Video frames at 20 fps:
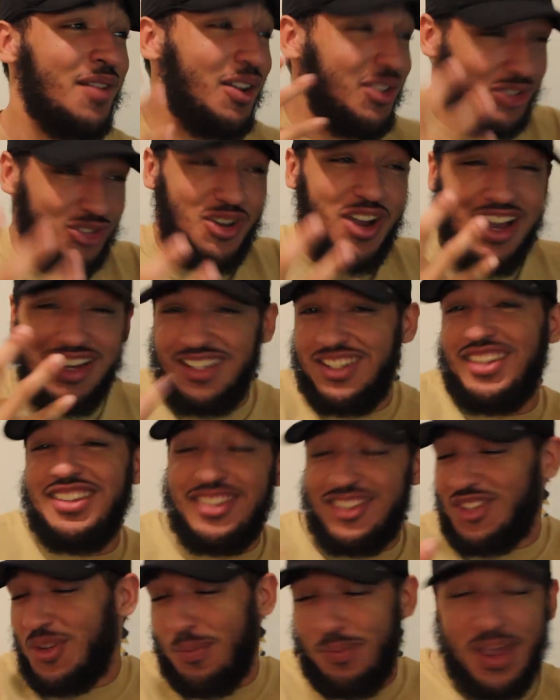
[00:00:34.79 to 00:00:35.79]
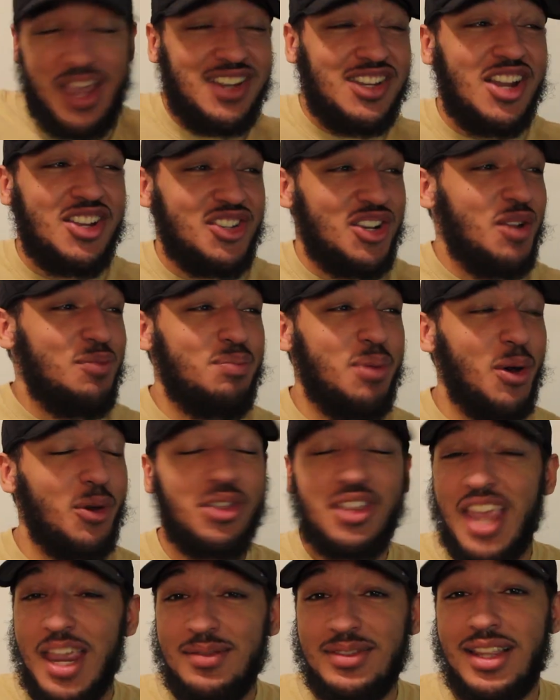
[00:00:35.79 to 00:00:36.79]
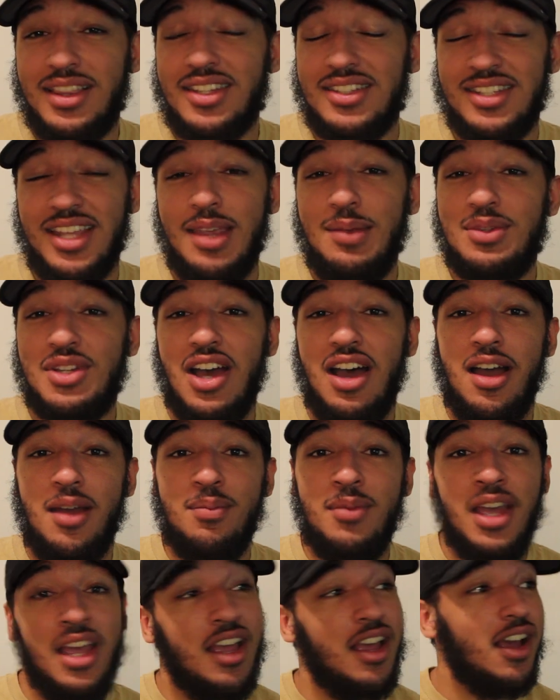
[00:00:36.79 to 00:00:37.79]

I was trying to, to pay attention to both games at the same time.